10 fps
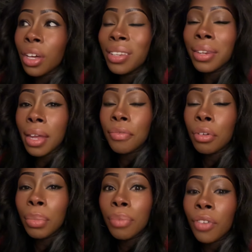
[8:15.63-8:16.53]
Could
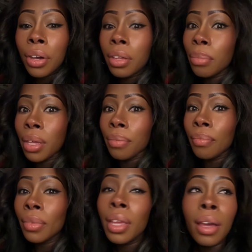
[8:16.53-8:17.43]
never be fucking me.
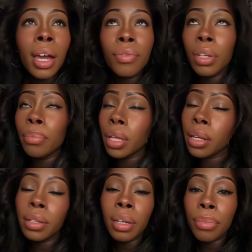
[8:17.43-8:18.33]
I've done
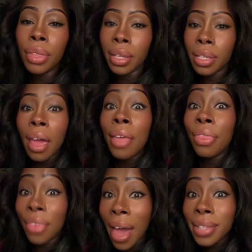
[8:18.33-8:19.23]
plenty of dumb things.
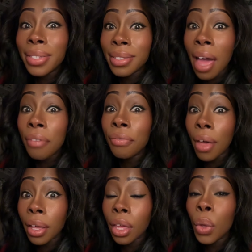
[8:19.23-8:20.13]
That's not
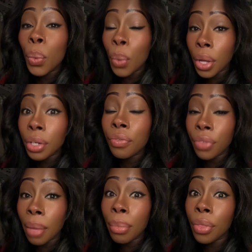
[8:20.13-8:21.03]
fucking one of
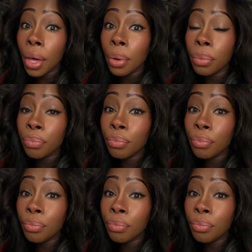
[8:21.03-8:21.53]
them though.